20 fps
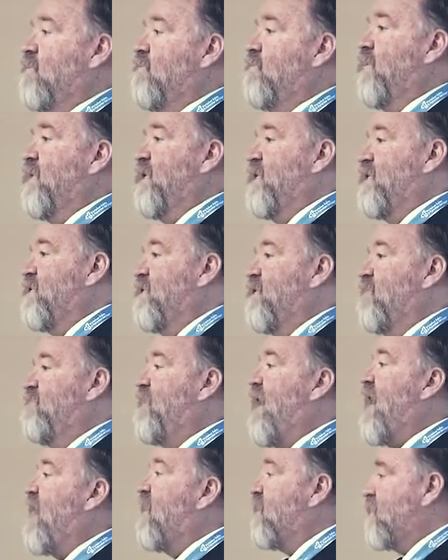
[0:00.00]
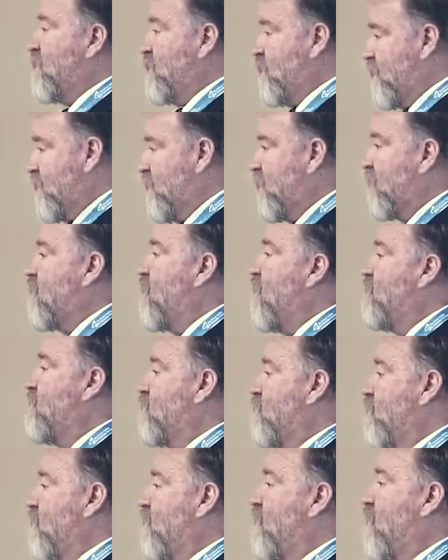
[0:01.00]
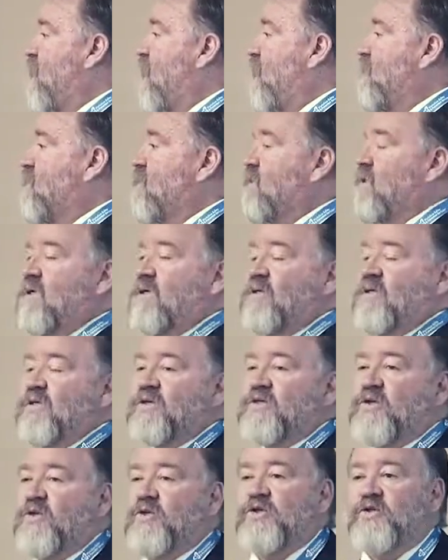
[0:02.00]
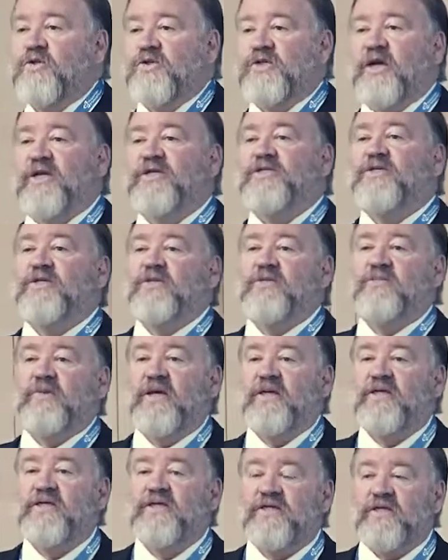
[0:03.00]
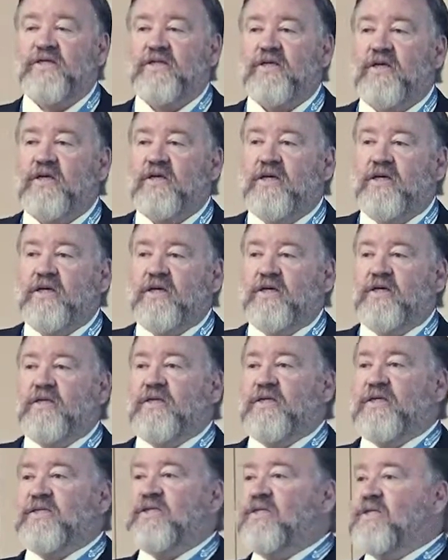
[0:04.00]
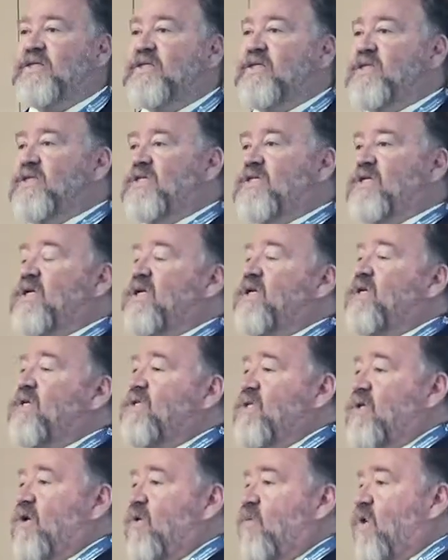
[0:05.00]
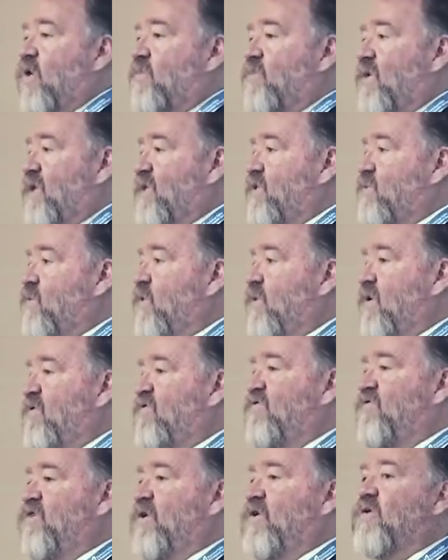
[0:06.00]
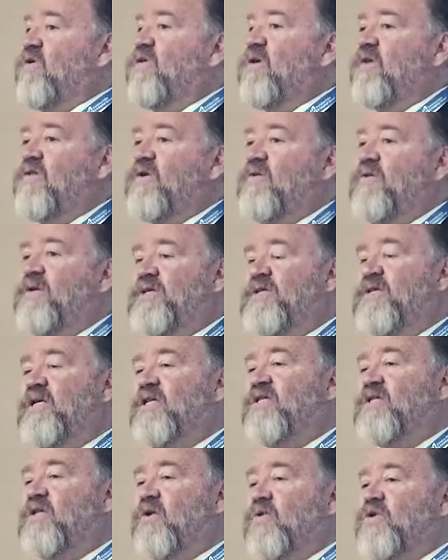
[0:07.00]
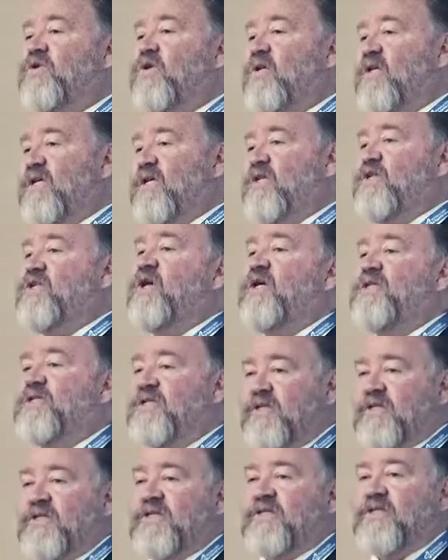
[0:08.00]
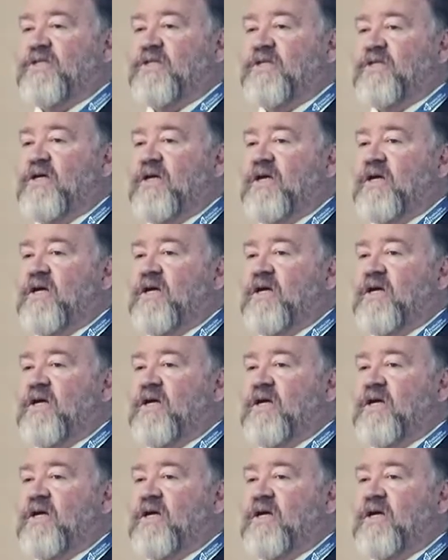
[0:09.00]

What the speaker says: But it's the balance that comes with that, the social justice piece. This is insidious in a workplace where we feel that there is a social injustice.